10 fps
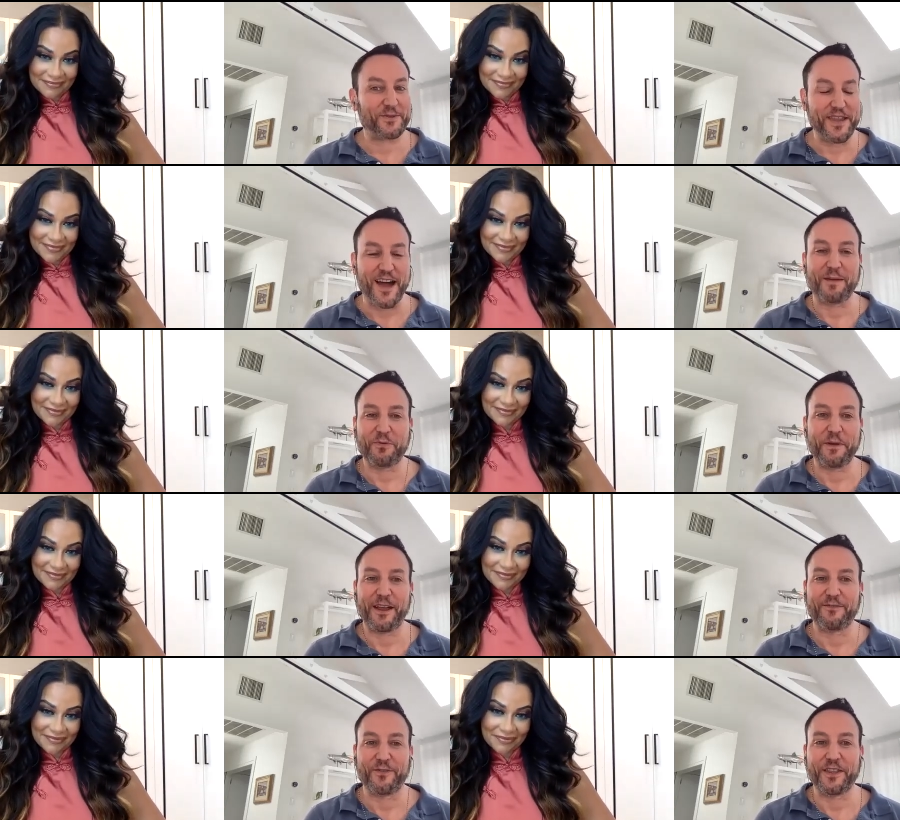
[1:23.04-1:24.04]
Speaker 1: was not
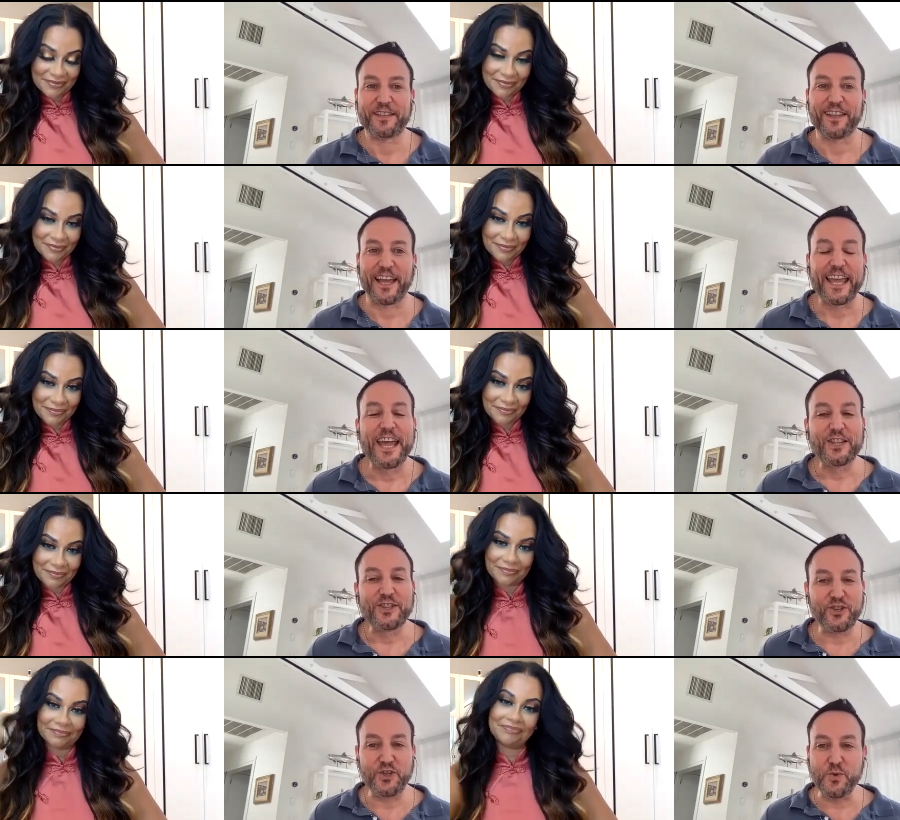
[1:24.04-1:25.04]
prepared for this. Like,
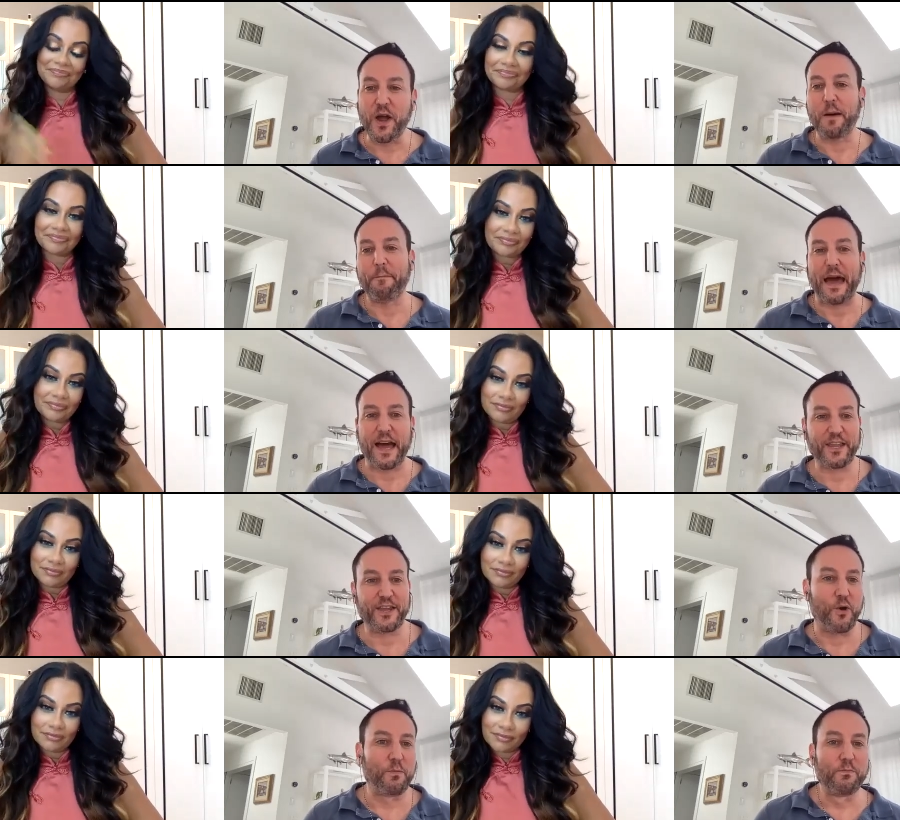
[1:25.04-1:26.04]
did you come
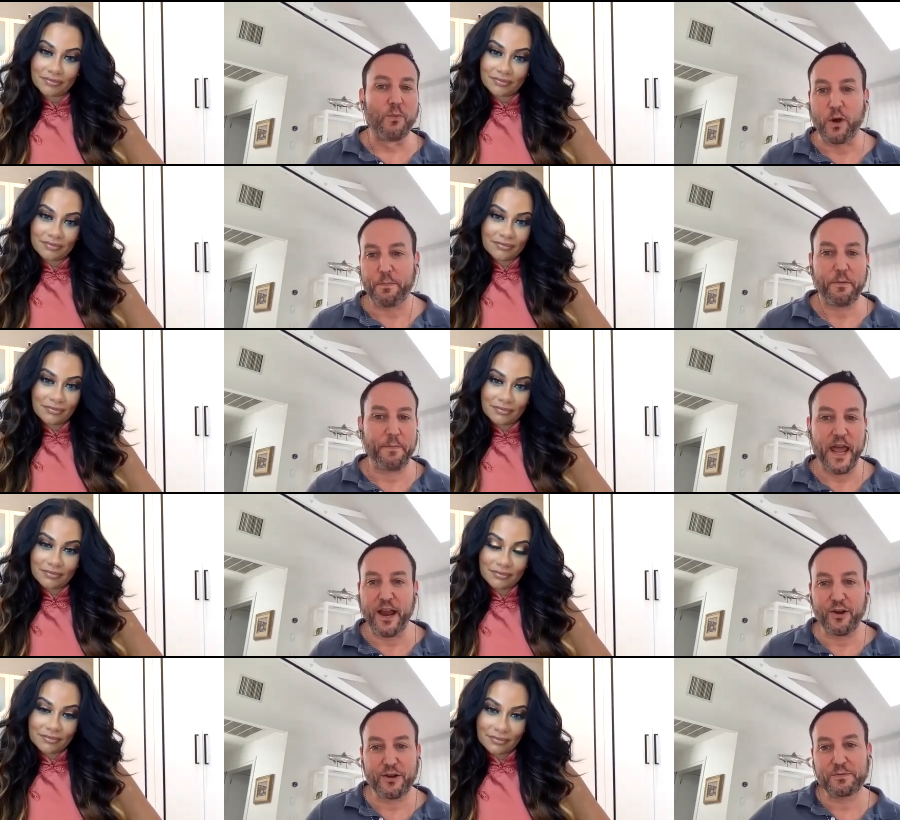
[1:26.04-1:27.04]
back, you know, more
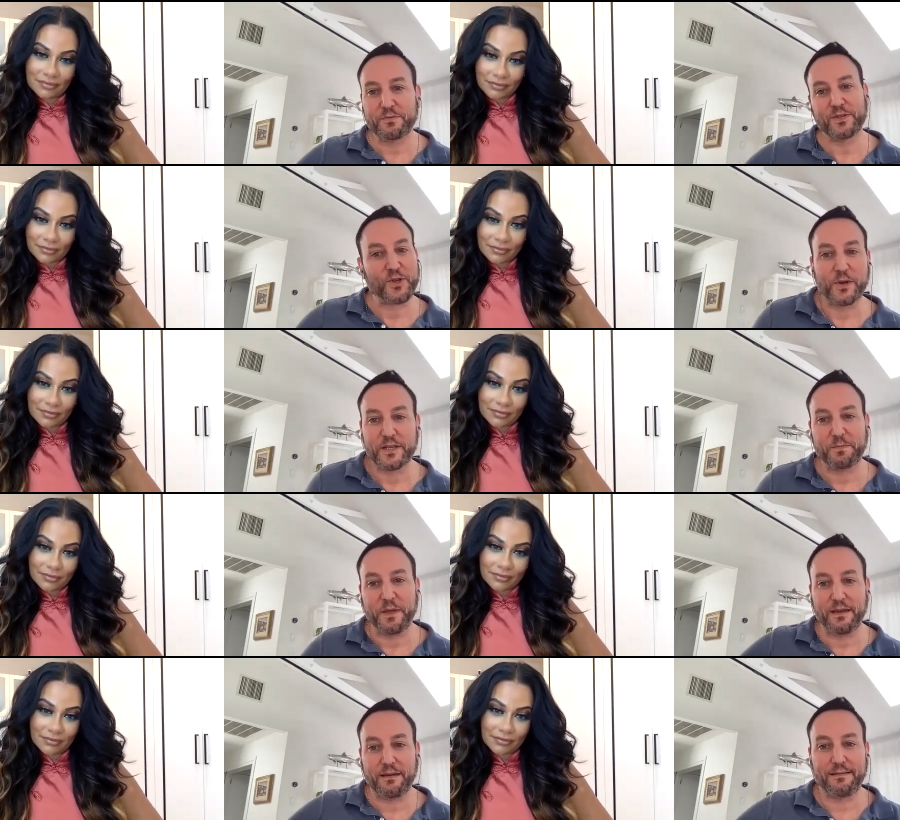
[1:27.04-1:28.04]
prepared, so to
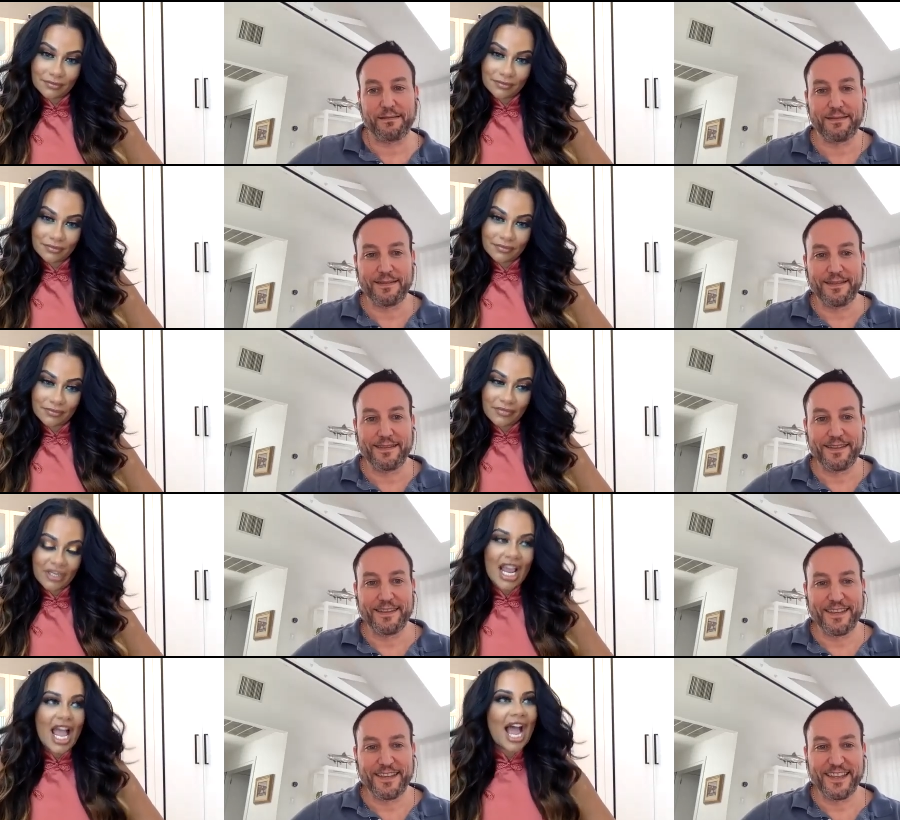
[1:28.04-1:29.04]
speak?
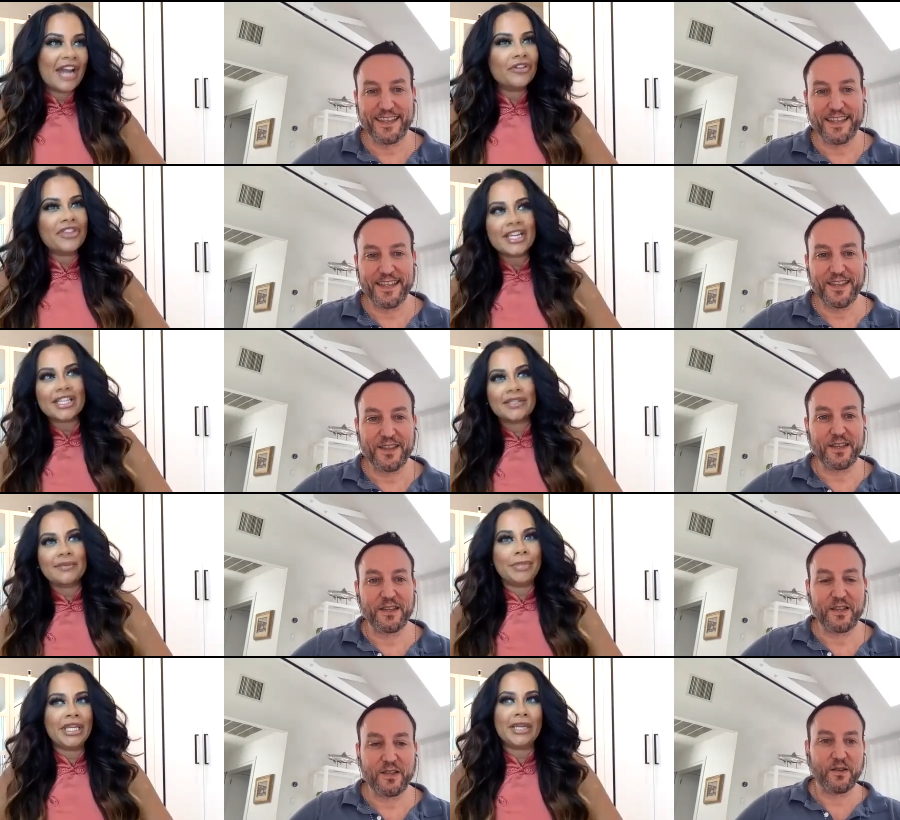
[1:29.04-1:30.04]
Speaker 2: I don't think
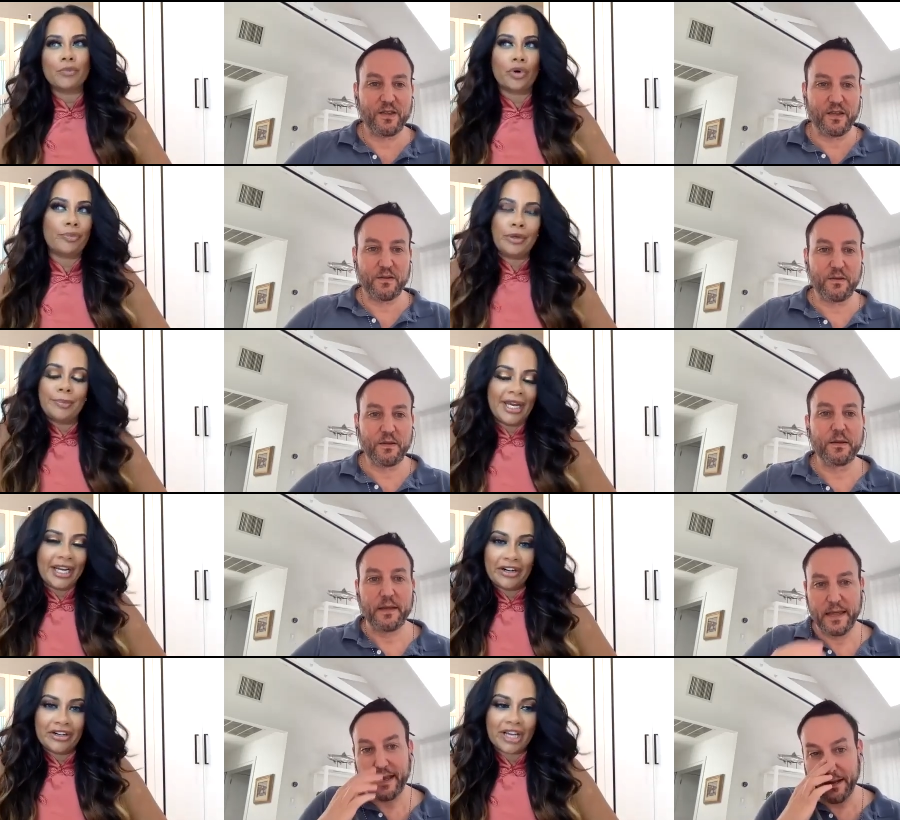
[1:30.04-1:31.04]
it's being more
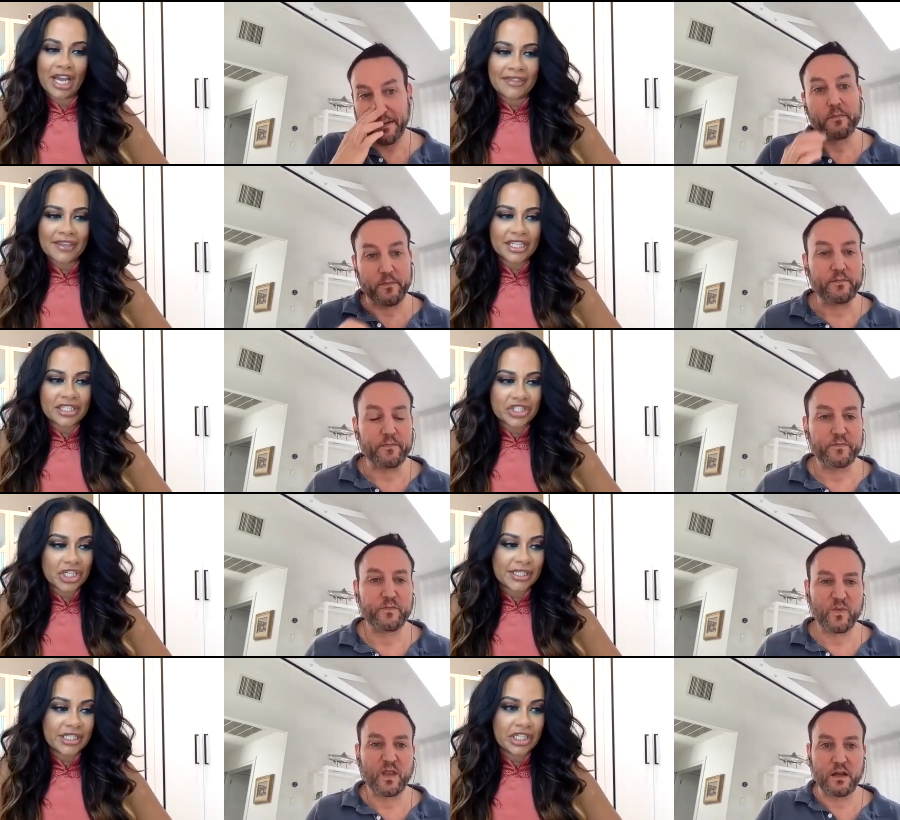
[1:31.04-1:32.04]
prepared. I think it's
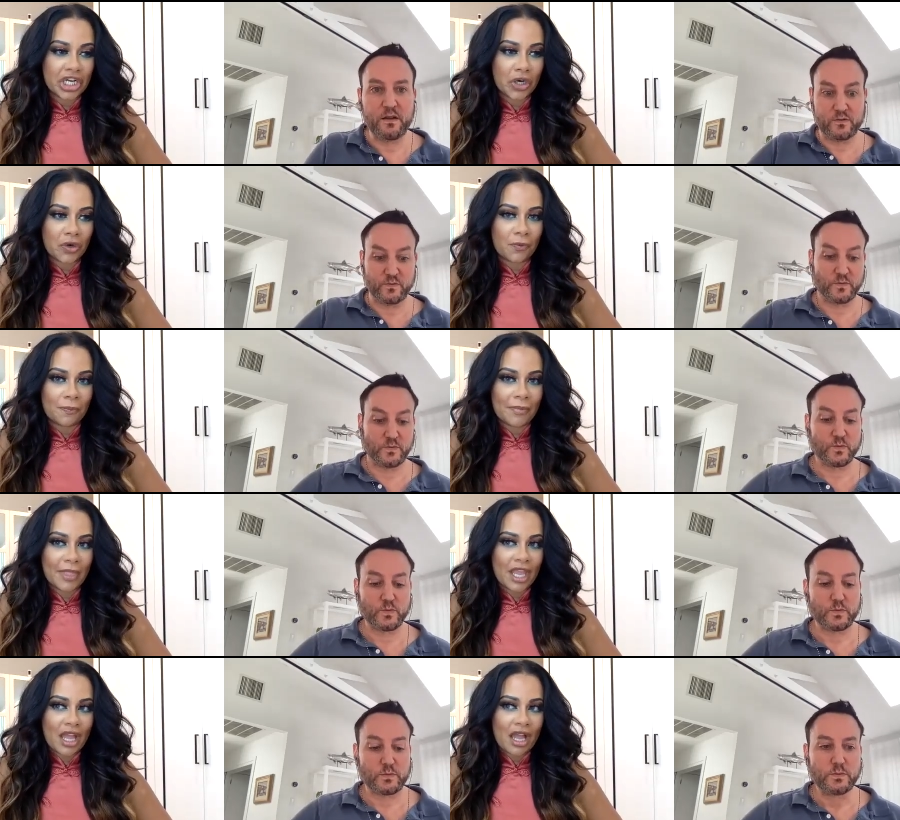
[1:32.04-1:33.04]
just, you know,
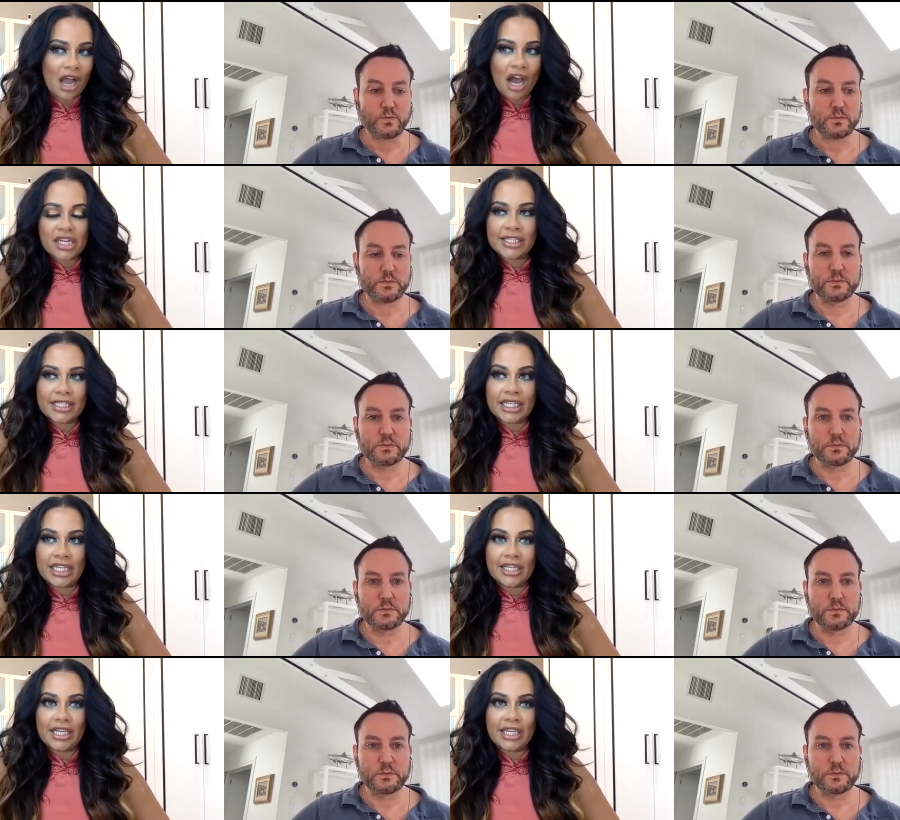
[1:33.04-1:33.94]
honestly,